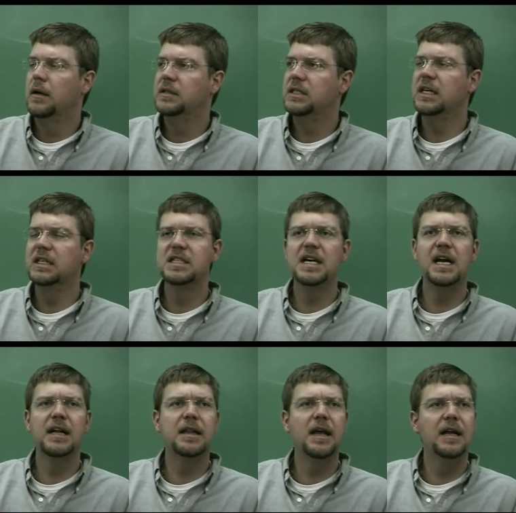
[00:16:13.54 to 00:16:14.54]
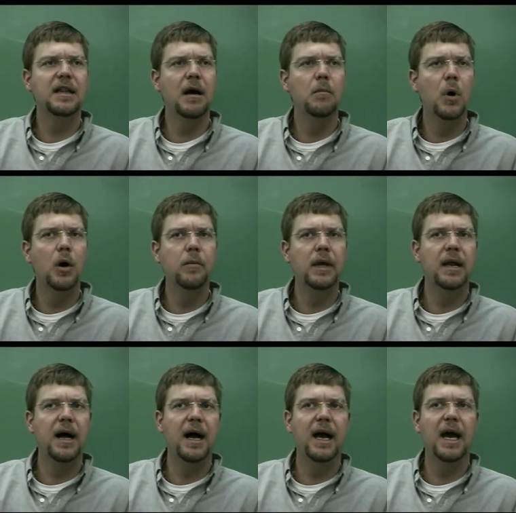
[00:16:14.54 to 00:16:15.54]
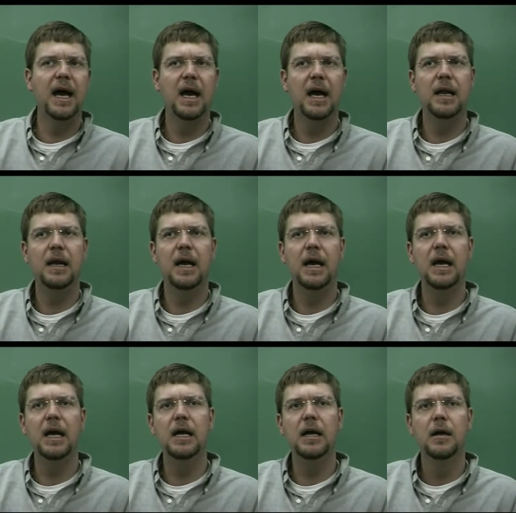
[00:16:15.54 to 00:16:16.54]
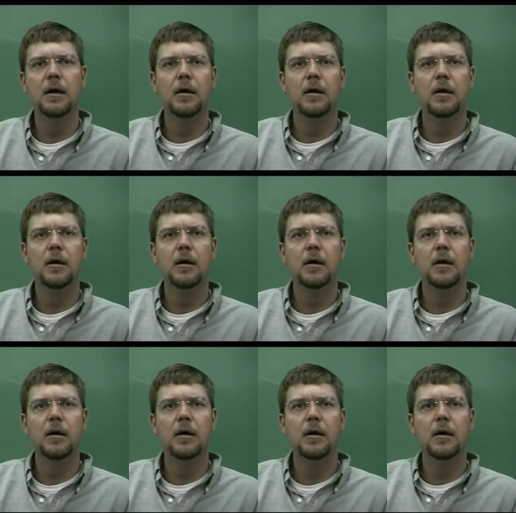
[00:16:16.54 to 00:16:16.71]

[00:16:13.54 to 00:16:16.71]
See, because that, at that moment, I had a